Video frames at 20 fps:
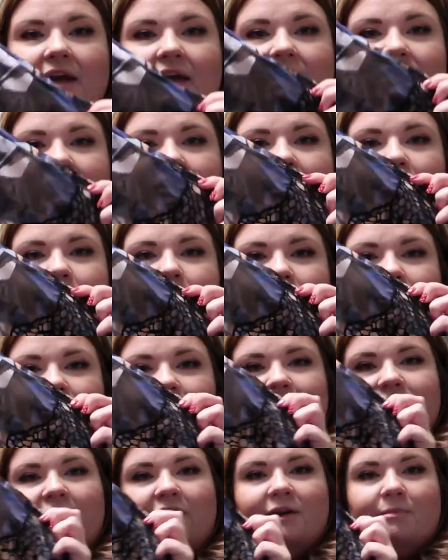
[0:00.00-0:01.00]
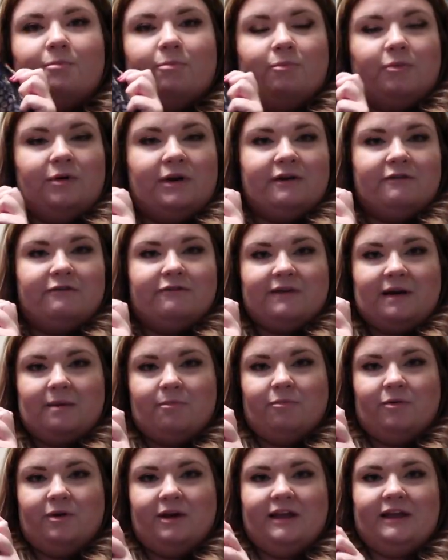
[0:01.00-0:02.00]
It's a butterfly print
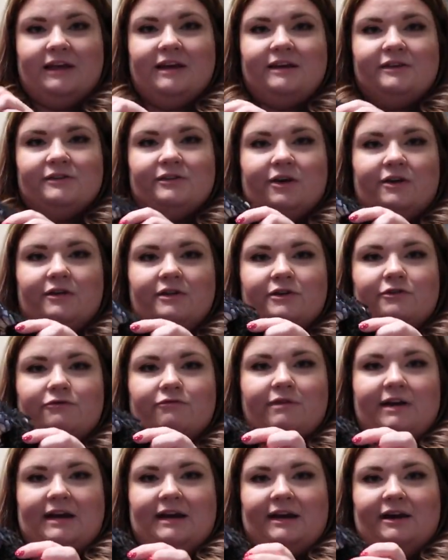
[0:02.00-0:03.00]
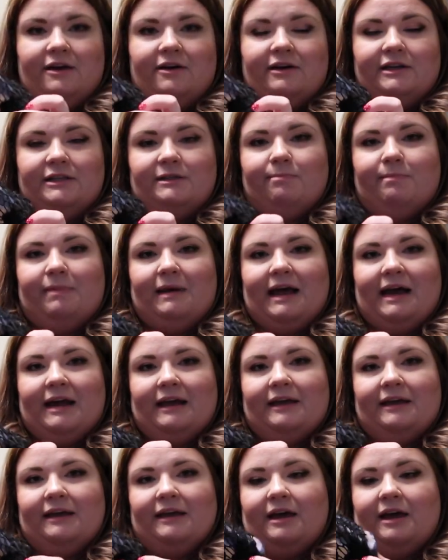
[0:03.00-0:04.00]
fabric and it's got this really nice
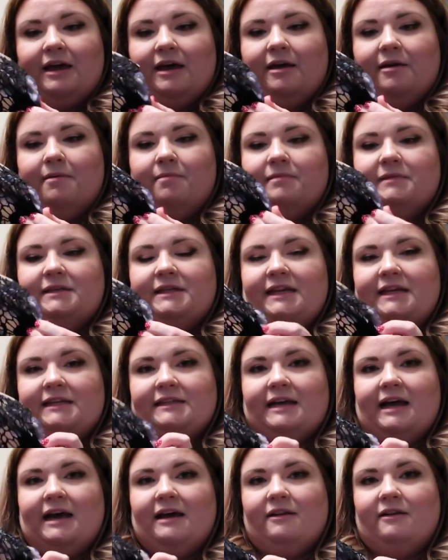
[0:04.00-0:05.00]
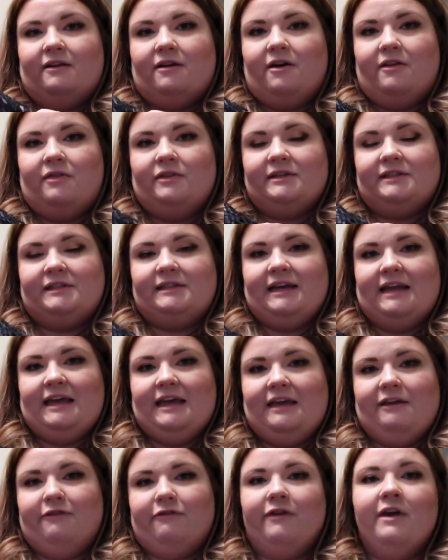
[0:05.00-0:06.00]
black um, detail on the
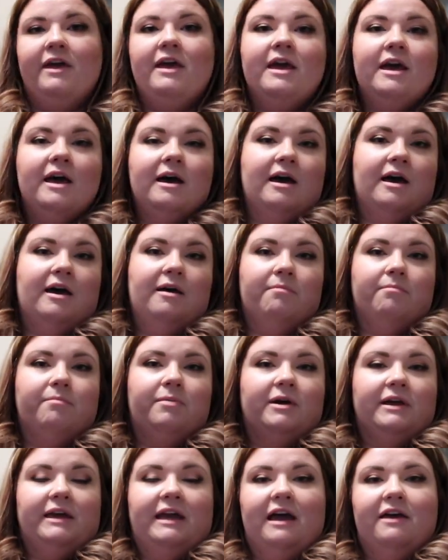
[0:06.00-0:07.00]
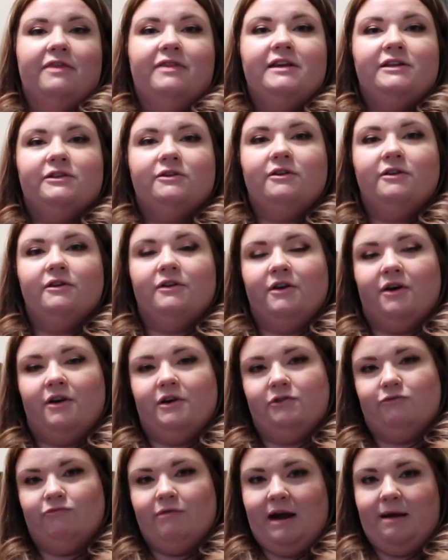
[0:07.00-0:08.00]
sleeve. Um, but yeah, this will look
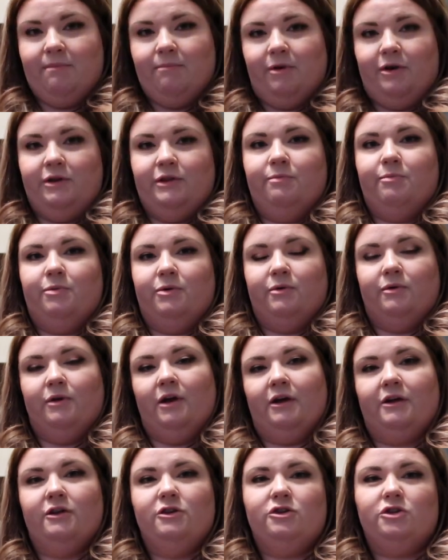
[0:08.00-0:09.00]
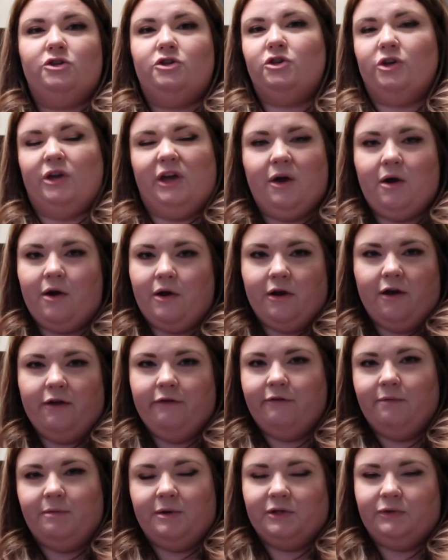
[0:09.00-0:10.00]
nice round by the pool. I can just chuck it on
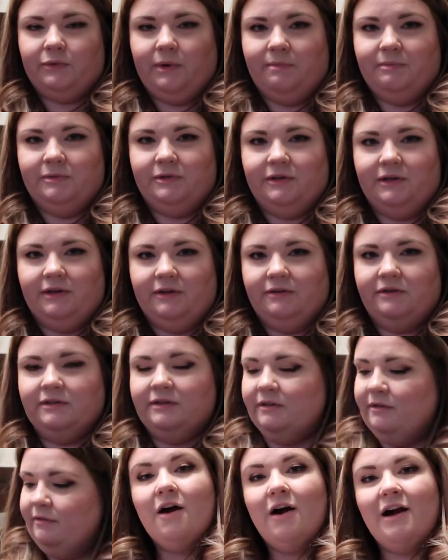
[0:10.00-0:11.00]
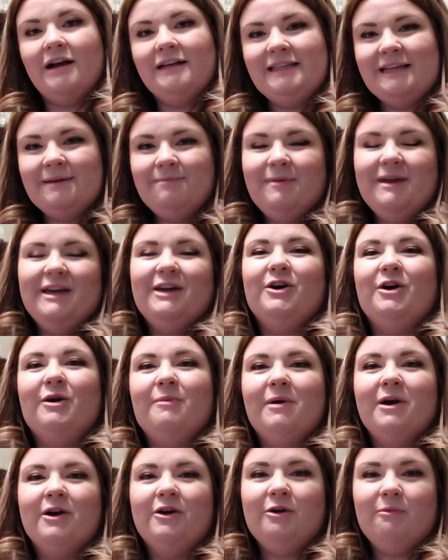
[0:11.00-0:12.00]
over my swimsuit. I did pick
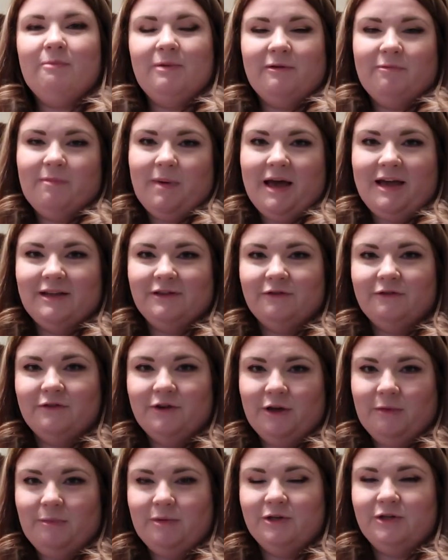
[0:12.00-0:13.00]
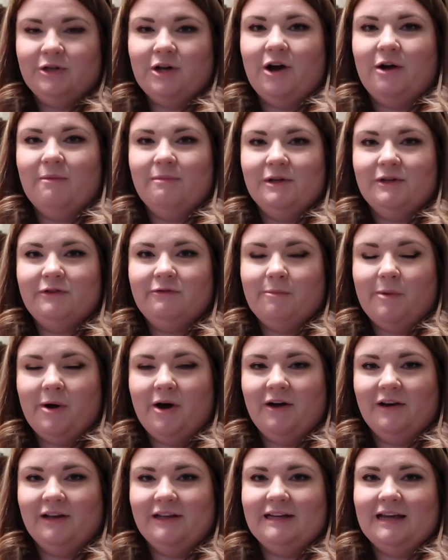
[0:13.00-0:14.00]
up a couple of pairs of new pyjamas for my
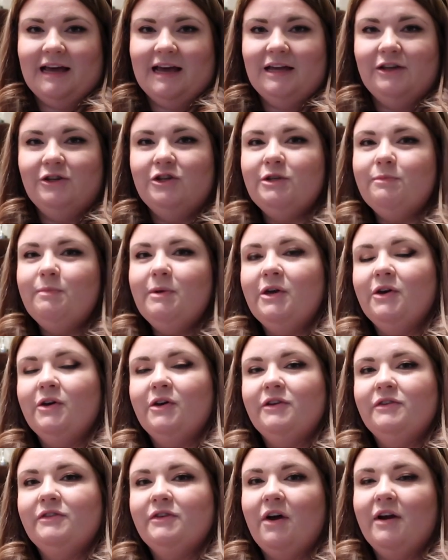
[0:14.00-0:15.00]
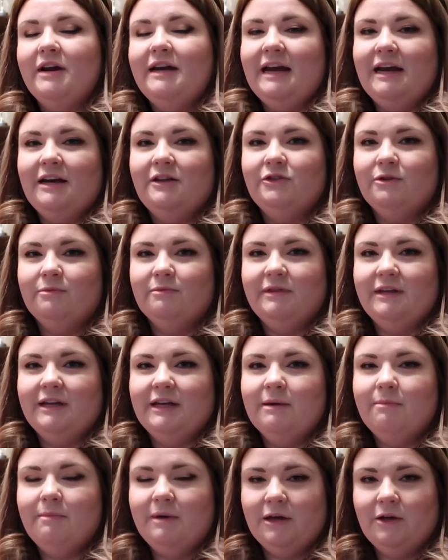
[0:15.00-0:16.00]
holiday just because I needed
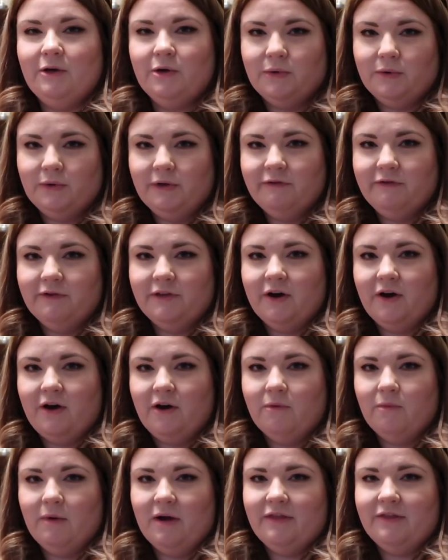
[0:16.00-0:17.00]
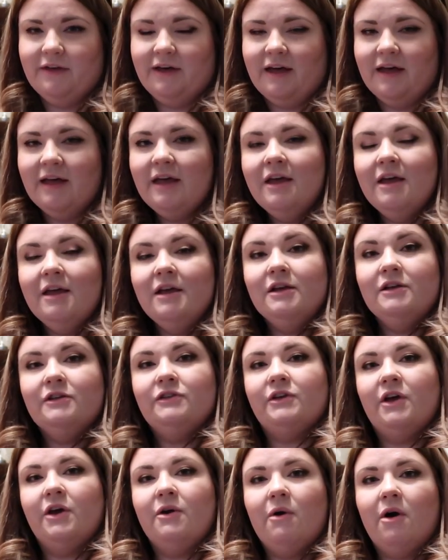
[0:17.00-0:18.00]
something a bit cooler for the hot weather.
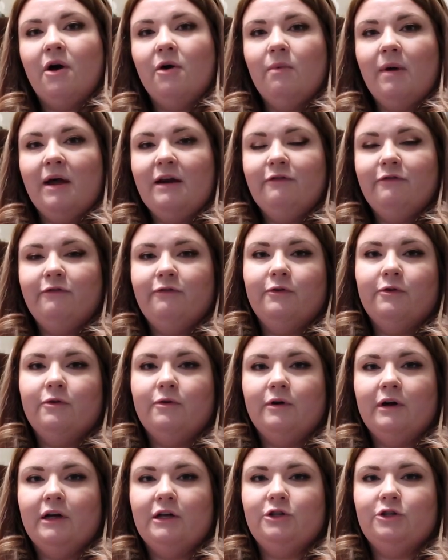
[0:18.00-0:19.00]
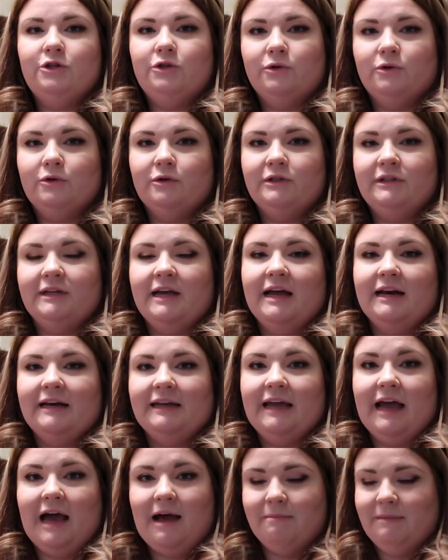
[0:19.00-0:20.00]
So I went for a short
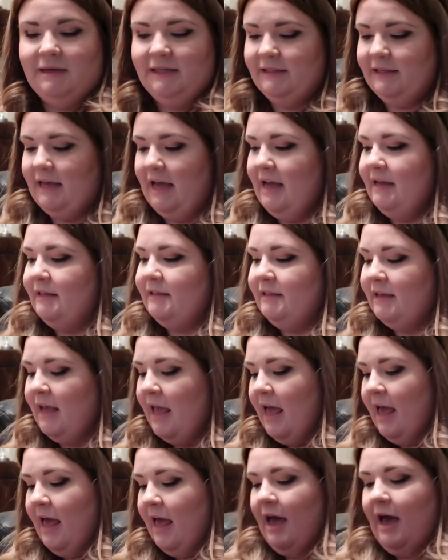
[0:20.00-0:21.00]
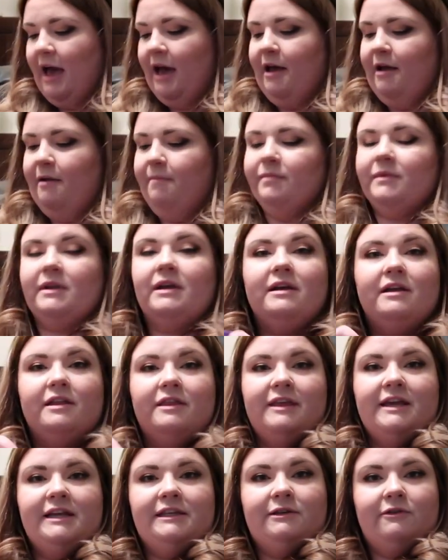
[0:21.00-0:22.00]
and cami set. Um,
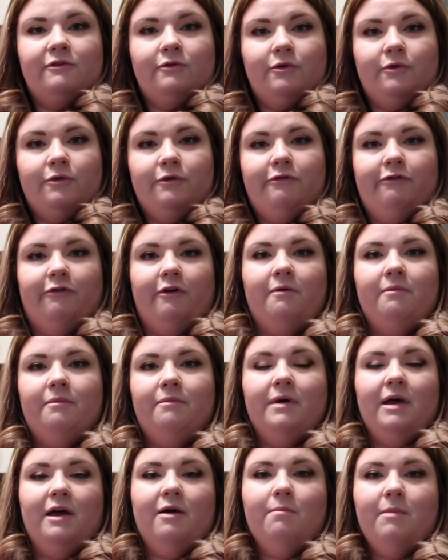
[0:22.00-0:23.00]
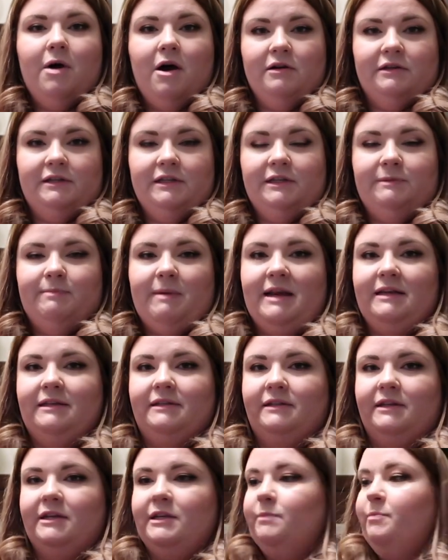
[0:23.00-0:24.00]
these are all from Marks and
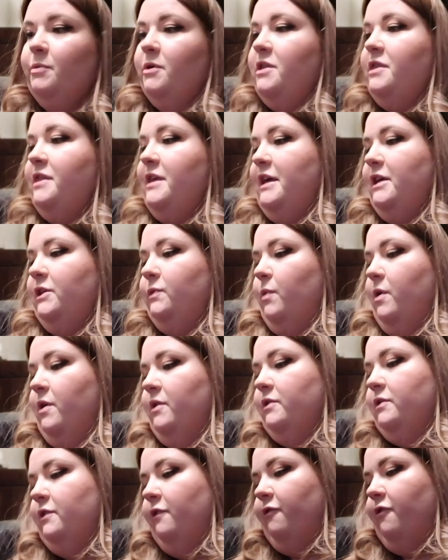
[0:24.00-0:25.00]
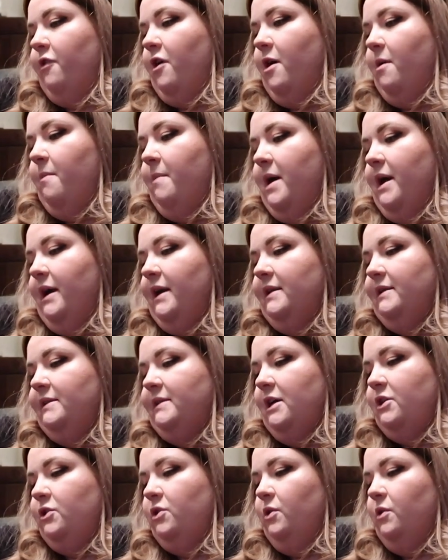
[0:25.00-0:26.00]
Spencer's but these ones are from a
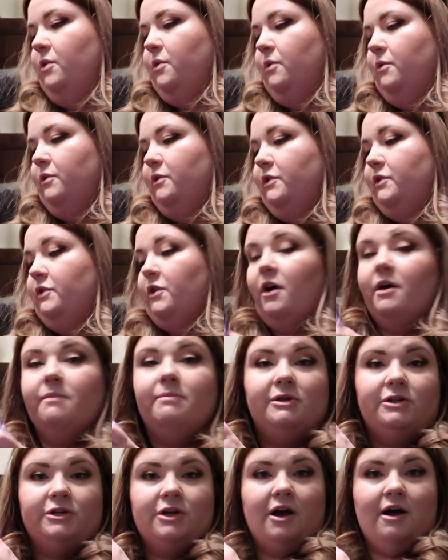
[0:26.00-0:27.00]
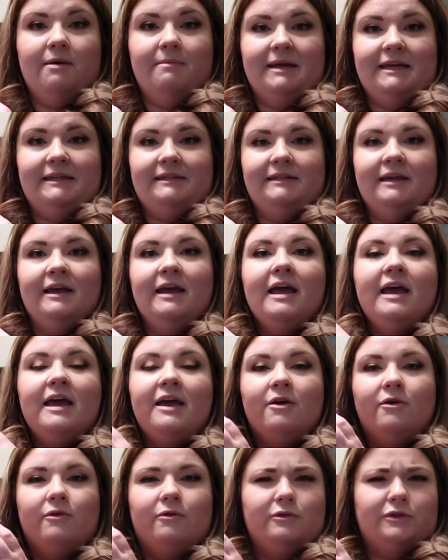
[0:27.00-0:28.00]
concession called Cyberjammies
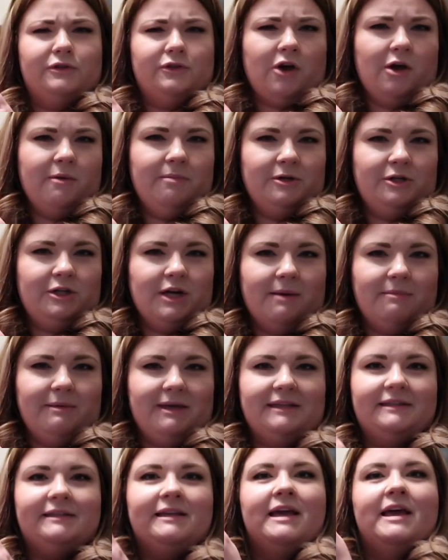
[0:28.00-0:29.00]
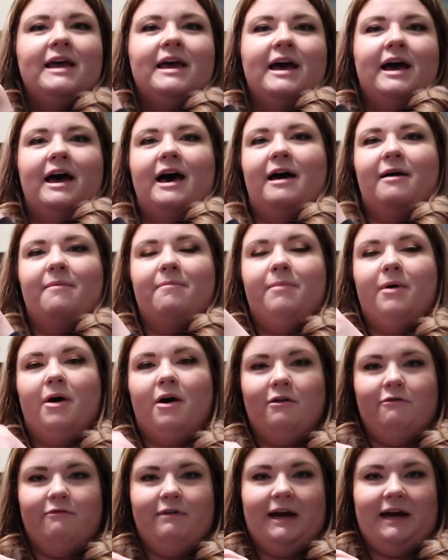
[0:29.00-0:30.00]
or Cyberjammies um, but
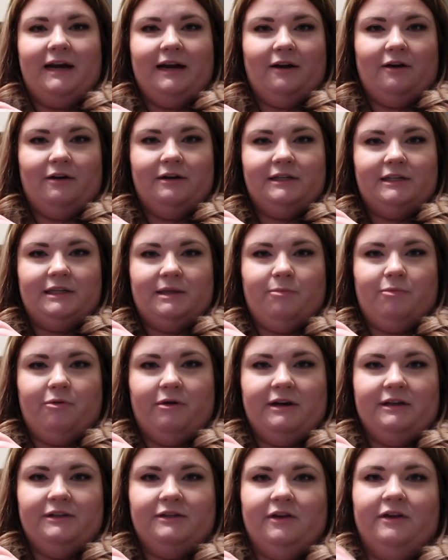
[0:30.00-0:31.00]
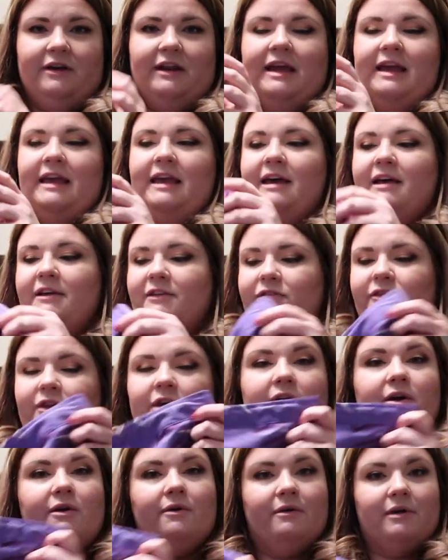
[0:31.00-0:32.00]
I really liked the print on here
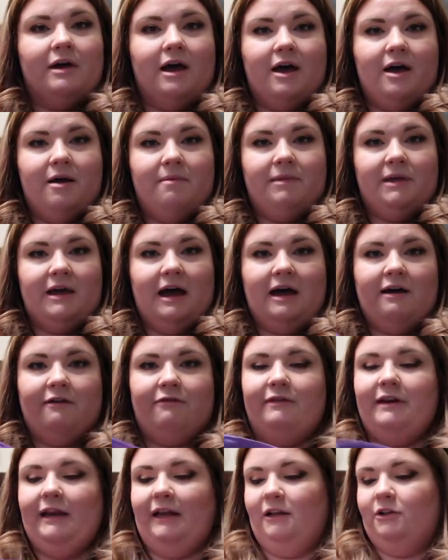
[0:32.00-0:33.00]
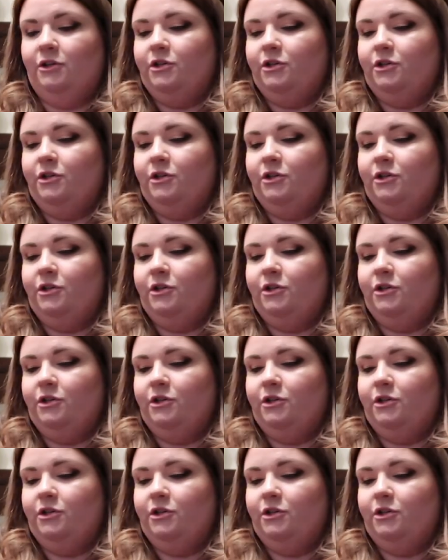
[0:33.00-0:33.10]
so um, you have little